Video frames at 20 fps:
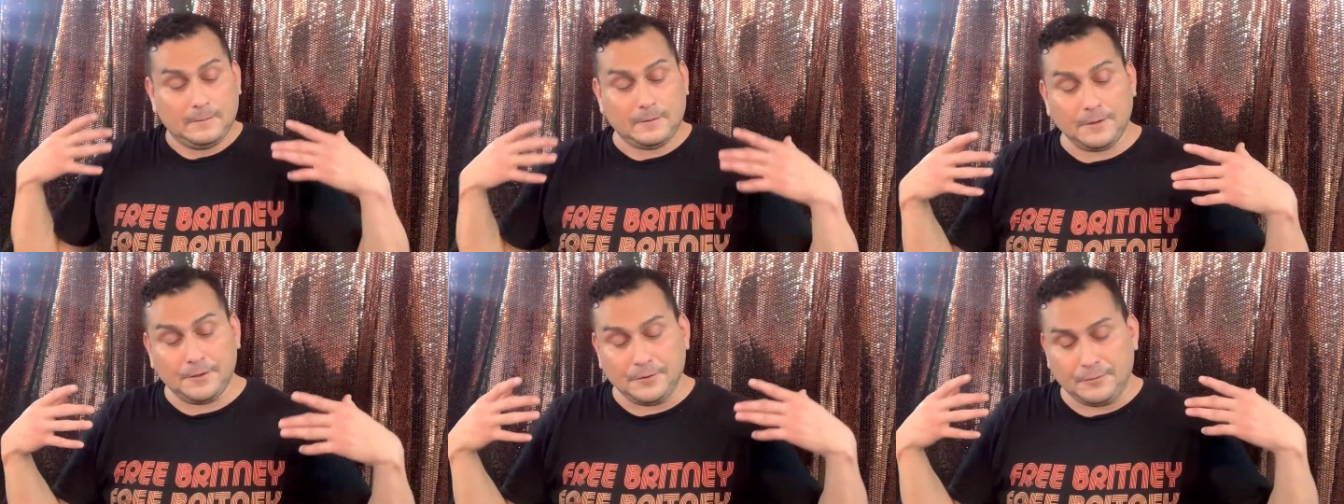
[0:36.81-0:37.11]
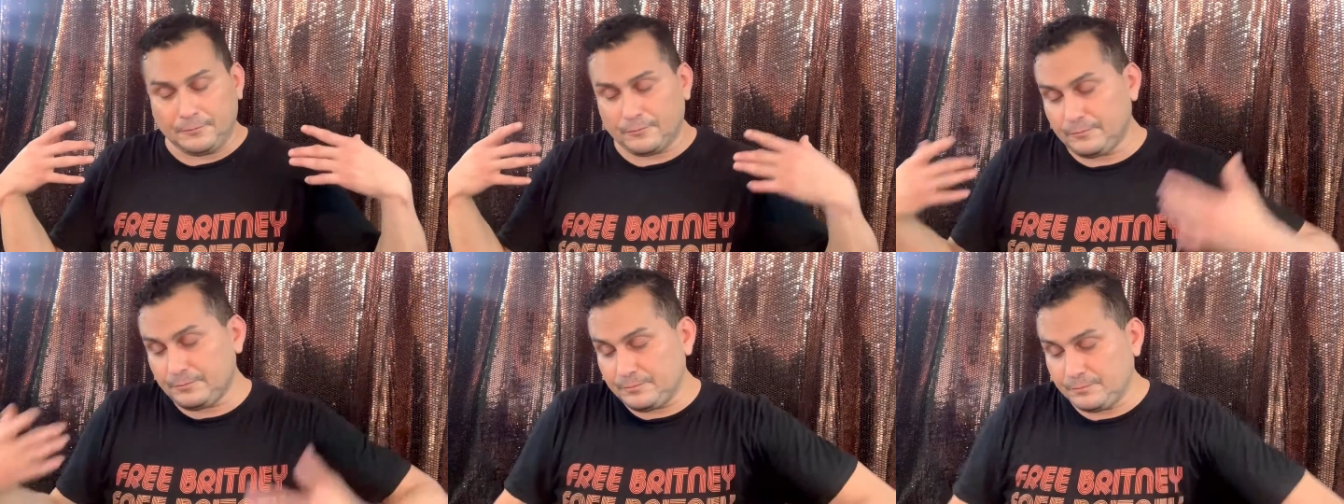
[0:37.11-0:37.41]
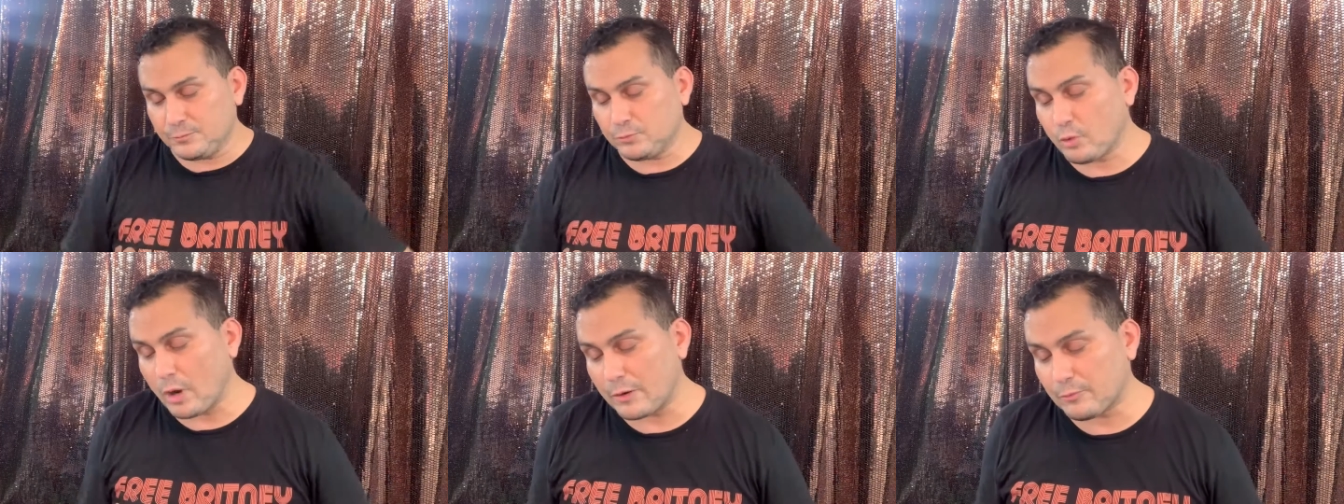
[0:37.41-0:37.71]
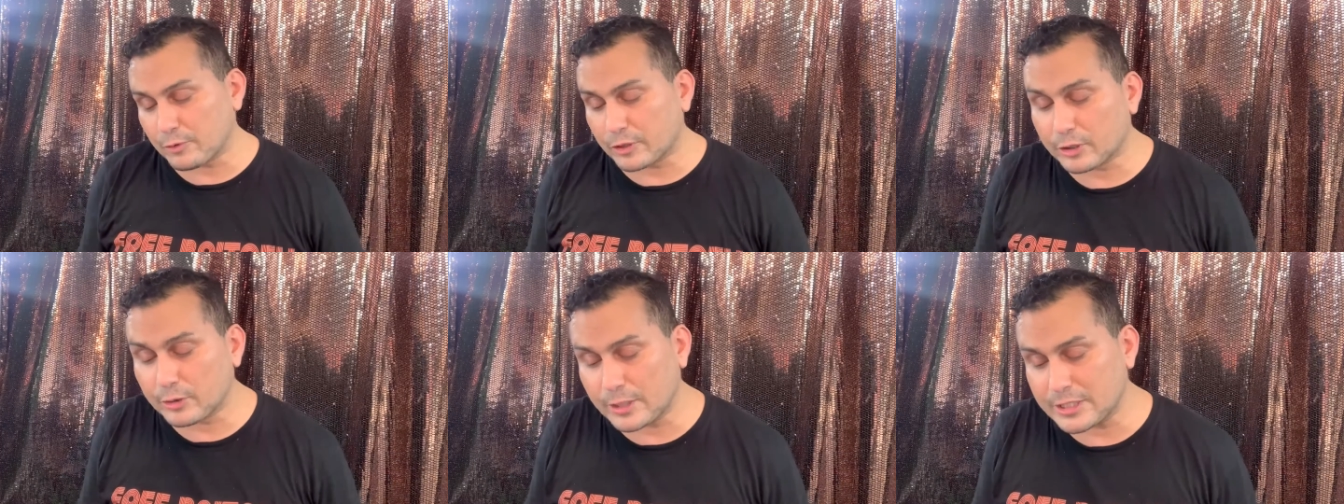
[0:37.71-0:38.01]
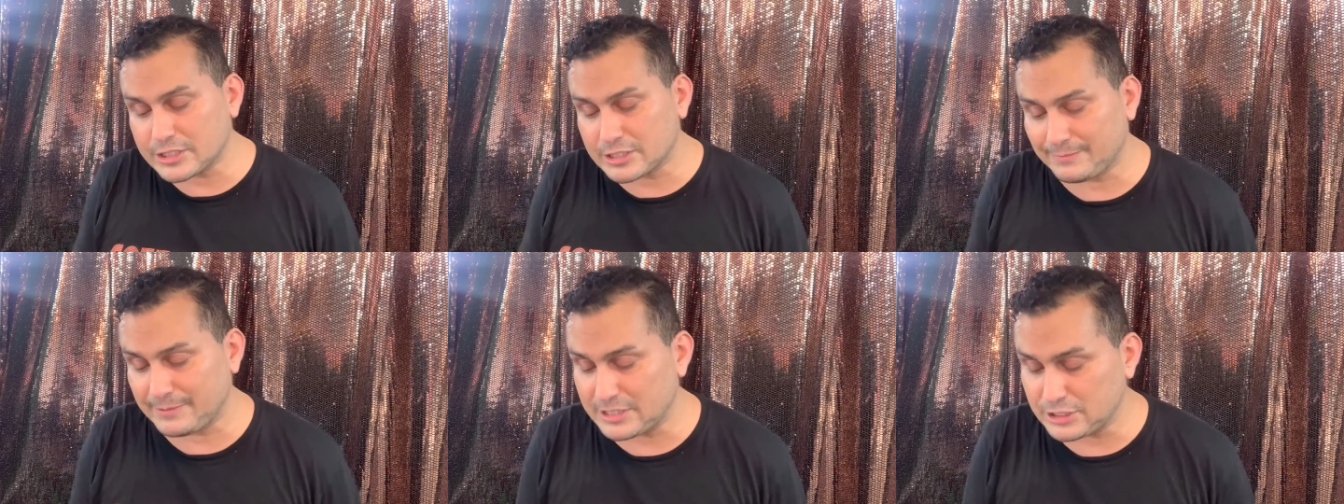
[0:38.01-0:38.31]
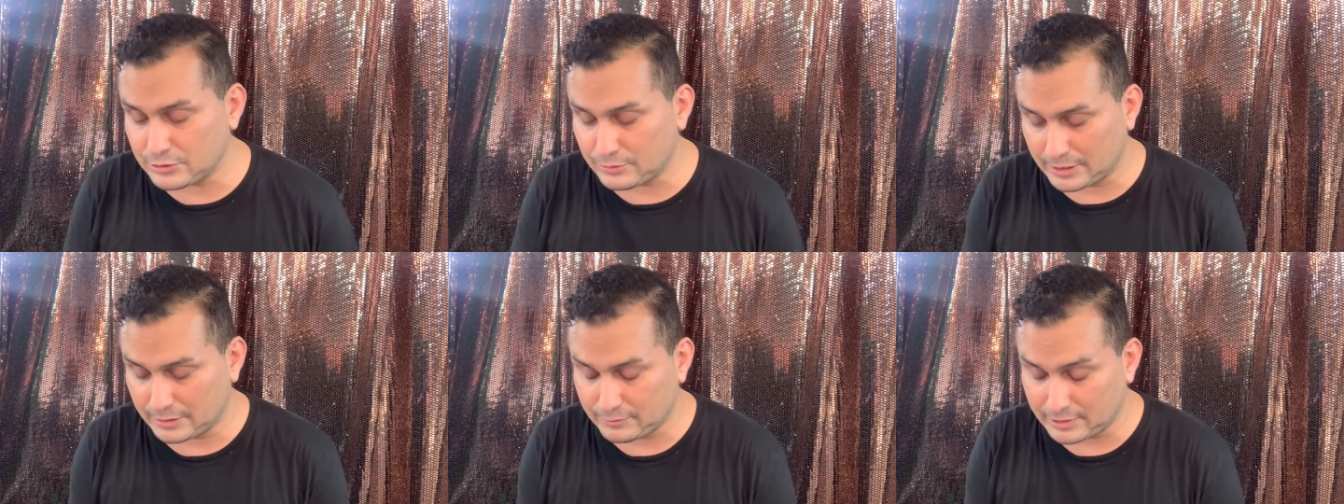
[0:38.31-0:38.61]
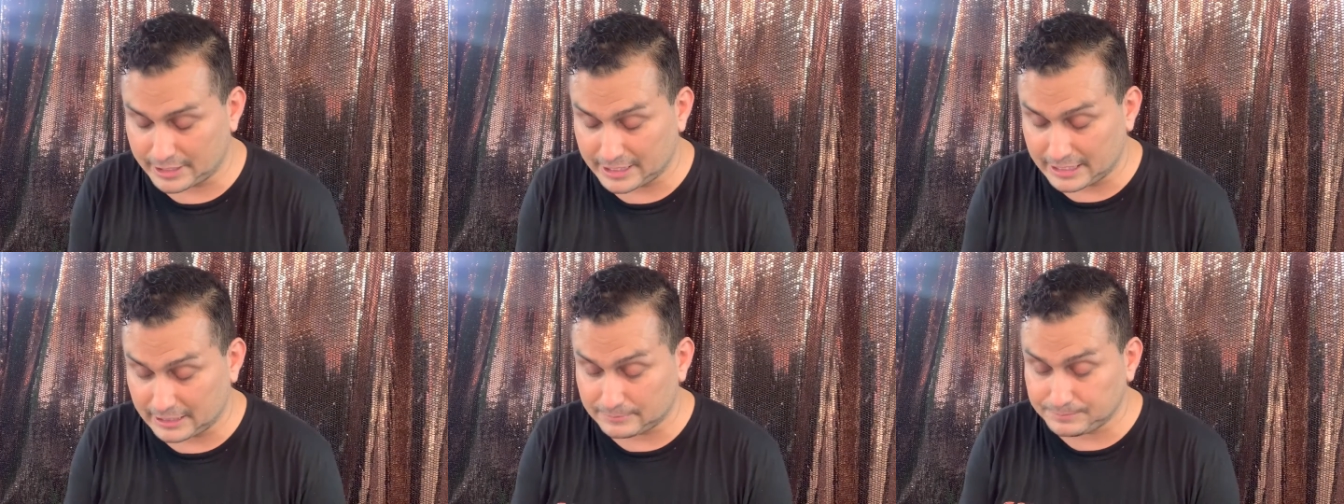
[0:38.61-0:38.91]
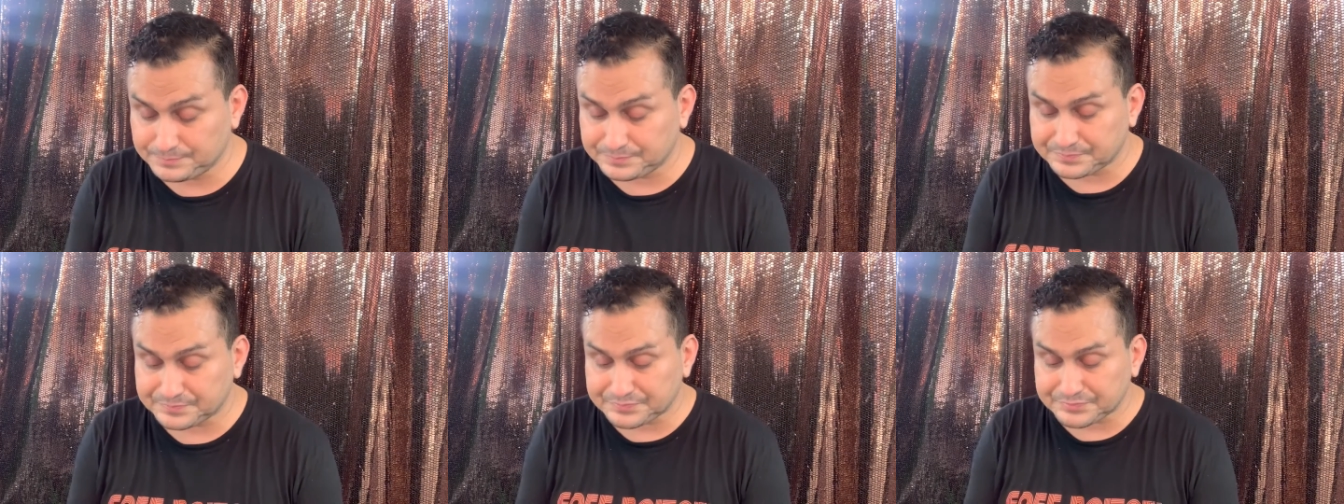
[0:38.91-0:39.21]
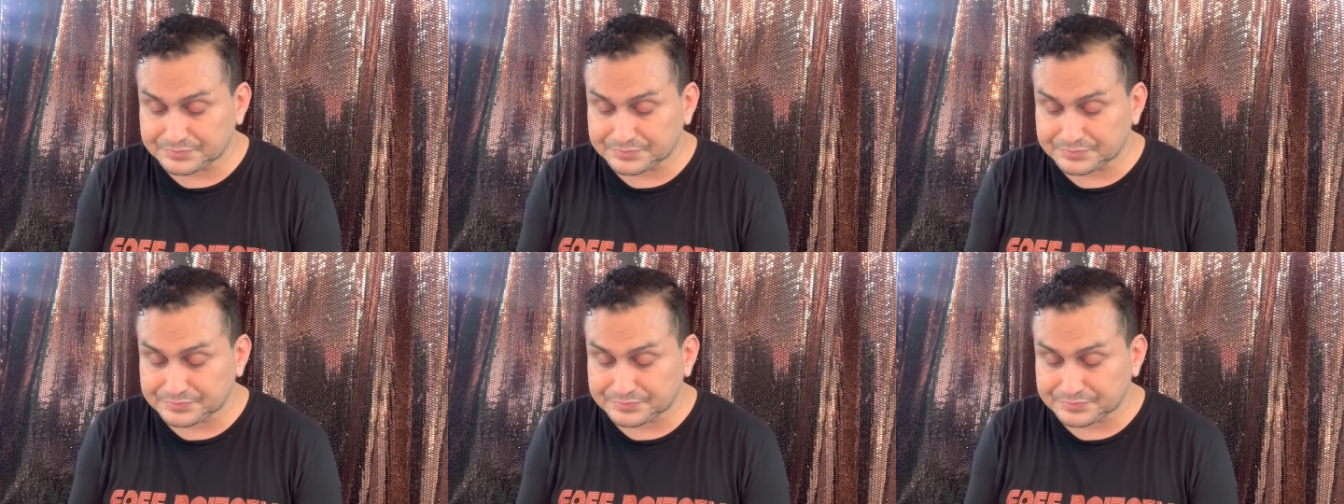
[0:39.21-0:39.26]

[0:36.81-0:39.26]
What we're going to be doing right now